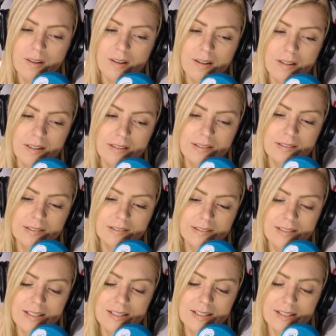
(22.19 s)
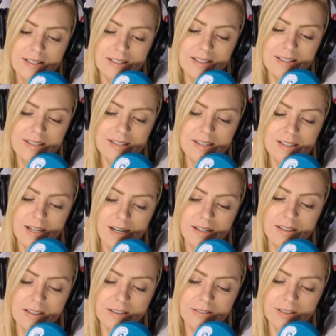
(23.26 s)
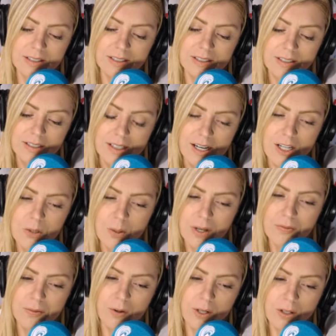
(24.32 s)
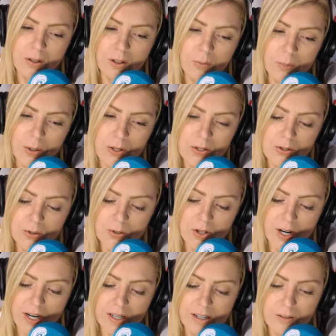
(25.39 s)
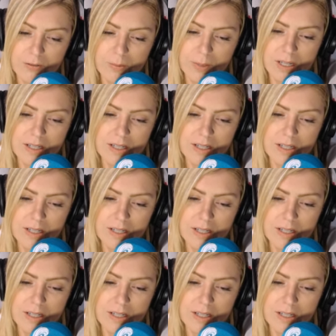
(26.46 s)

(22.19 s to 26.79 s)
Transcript: Yeah. This uh, is the tale of a 24 year old personal trainer from